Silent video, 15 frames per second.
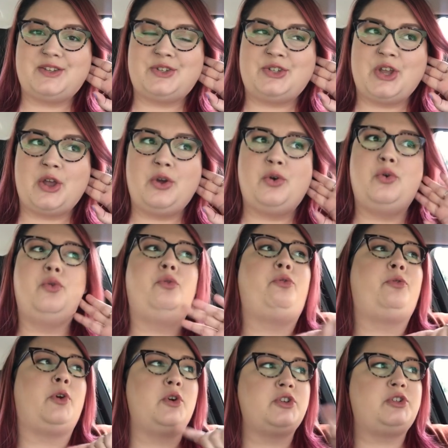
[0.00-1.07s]
so
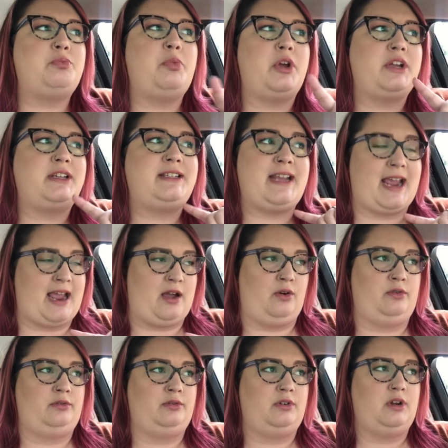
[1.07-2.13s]
first book
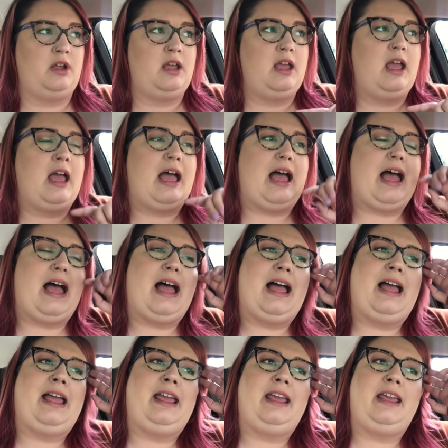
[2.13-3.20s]
down
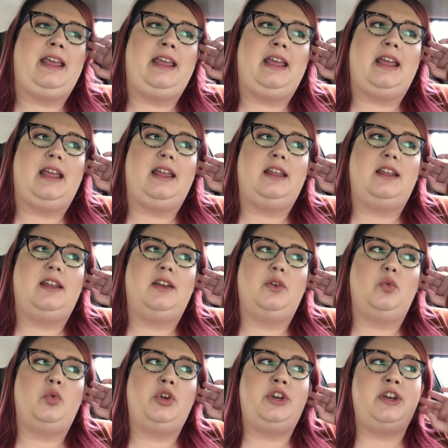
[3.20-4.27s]
I
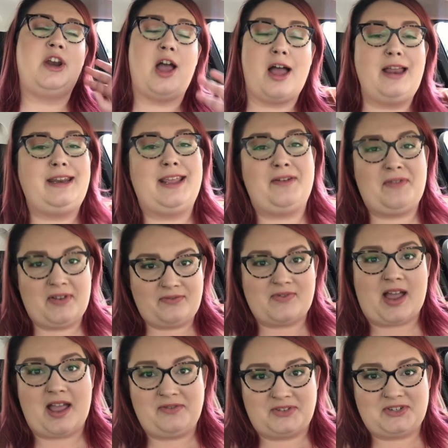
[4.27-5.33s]
would not give it
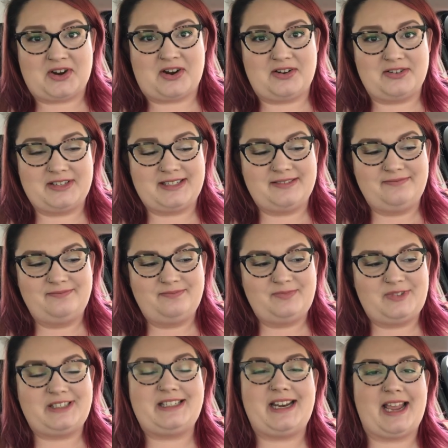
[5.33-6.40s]
five stars
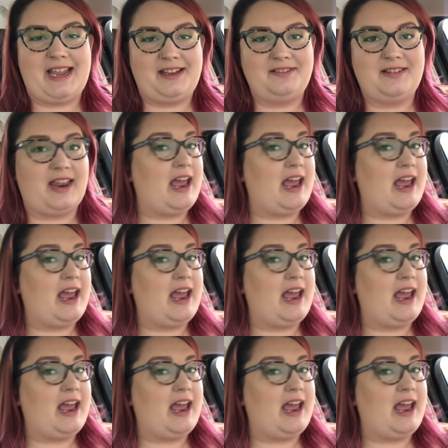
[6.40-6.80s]
today.